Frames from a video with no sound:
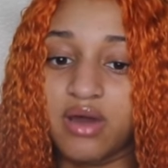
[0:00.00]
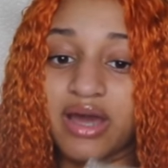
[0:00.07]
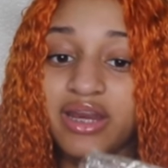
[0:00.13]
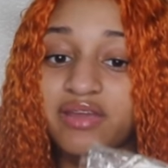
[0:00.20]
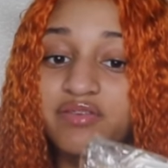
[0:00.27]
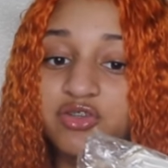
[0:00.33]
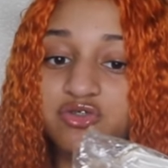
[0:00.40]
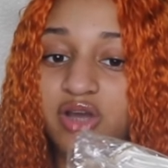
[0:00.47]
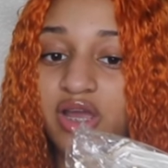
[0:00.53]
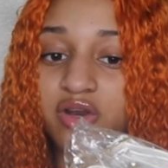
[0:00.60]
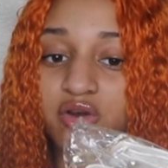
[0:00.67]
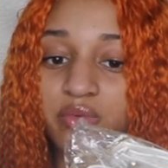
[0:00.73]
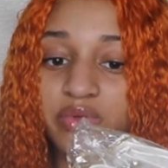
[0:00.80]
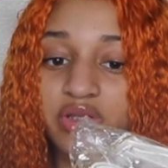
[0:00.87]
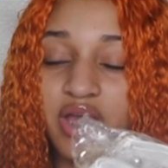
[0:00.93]
I didn't even try
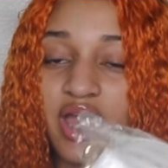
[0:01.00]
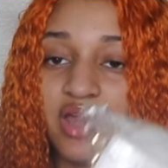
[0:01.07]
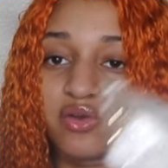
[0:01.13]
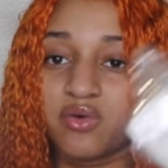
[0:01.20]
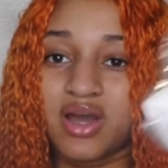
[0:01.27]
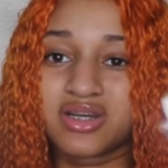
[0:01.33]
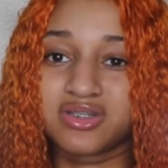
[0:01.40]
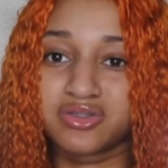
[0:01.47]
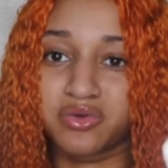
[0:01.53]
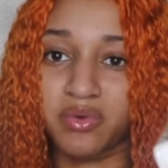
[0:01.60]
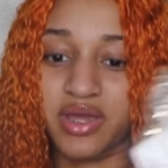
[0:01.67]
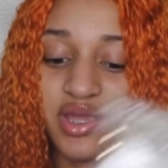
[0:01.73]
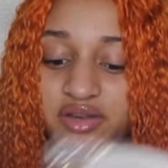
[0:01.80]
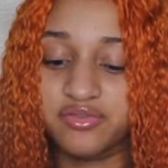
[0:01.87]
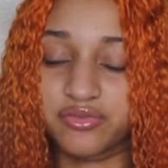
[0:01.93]
it on with the handle. I just
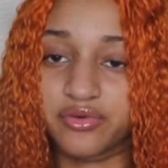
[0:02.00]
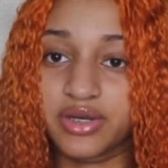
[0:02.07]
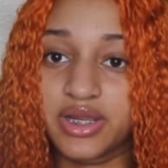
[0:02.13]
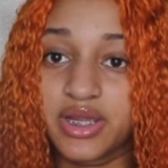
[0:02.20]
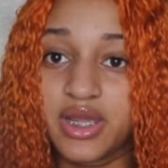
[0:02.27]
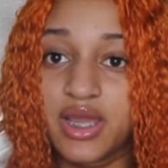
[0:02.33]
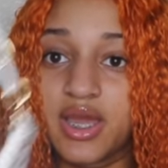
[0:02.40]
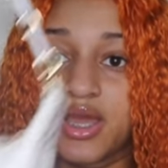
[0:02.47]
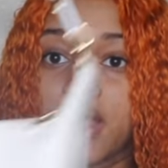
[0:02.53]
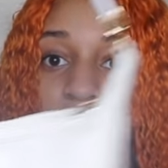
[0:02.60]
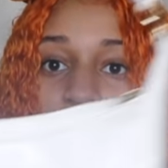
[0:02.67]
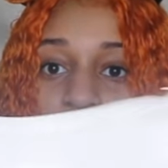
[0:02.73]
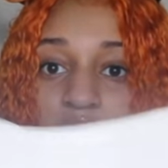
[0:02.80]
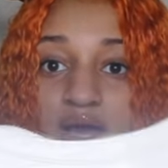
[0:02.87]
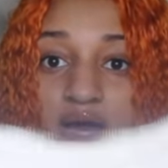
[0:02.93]
don't care for it.
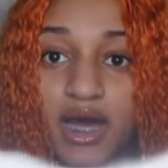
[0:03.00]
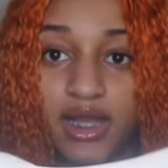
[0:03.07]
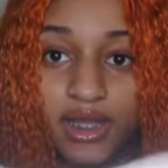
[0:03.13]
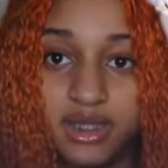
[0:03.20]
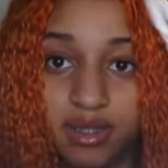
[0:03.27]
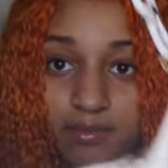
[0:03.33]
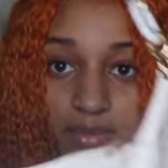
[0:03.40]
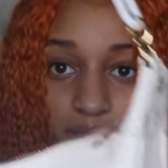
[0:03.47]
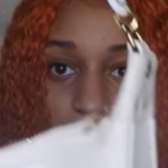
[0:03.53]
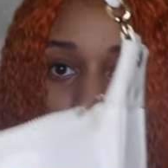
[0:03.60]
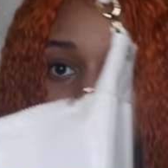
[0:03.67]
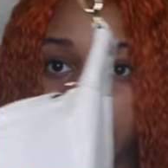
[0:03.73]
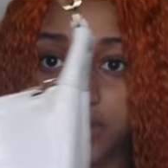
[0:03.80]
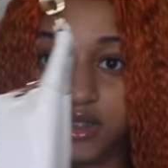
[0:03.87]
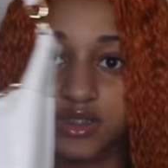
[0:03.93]
I like it better
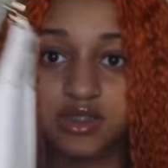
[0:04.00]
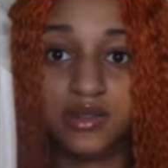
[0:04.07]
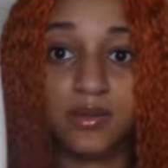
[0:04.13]
like this.